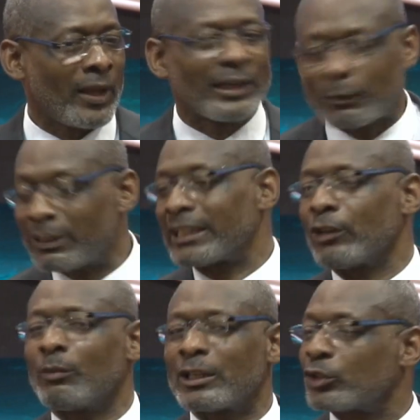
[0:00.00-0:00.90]
Let me tell
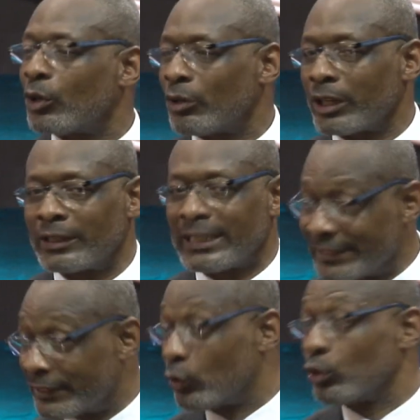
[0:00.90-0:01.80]
you my story that
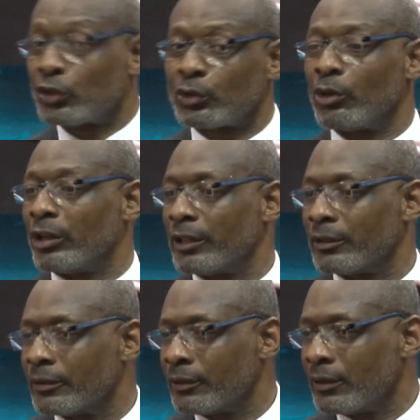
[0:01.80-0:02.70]
is a good story
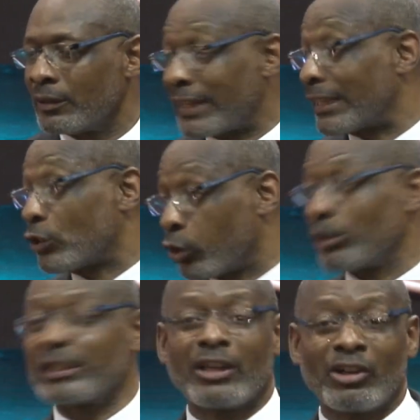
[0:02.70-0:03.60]
that I
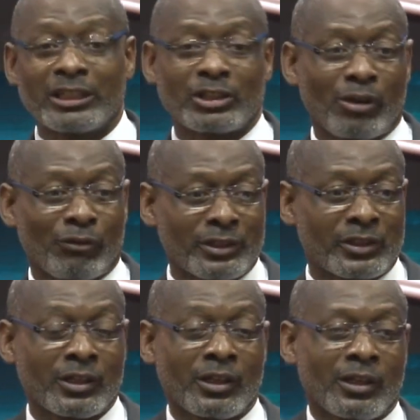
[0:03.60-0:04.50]
told in the early service
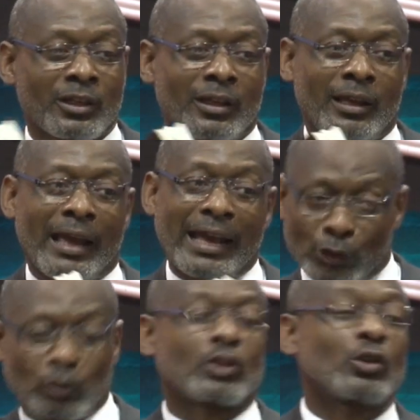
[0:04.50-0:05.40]
and
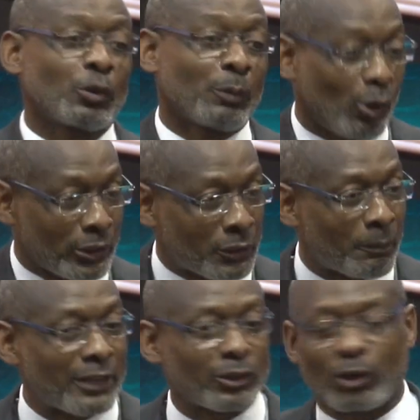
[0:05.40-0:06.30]
it was good because it's
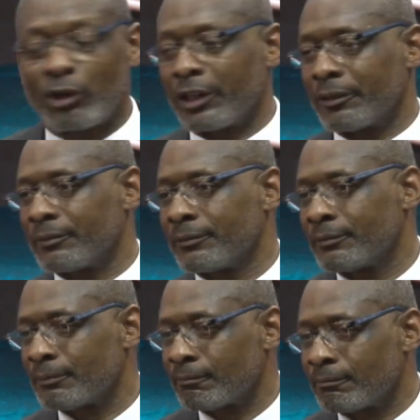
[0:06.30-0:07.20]
my story.
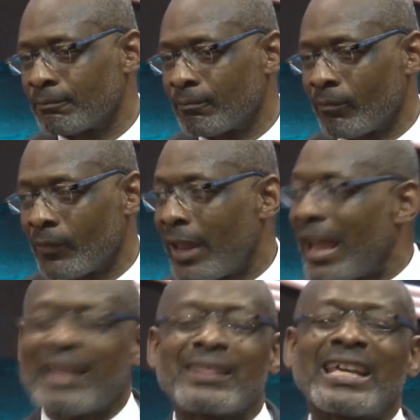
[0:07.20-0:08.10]

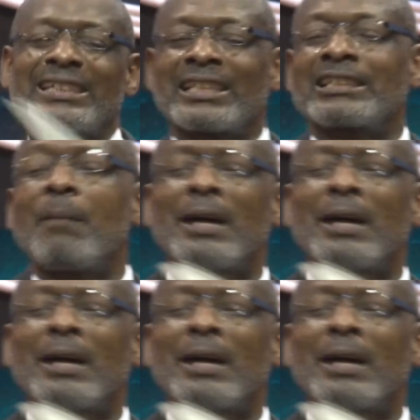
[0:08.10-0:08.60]
And this is how my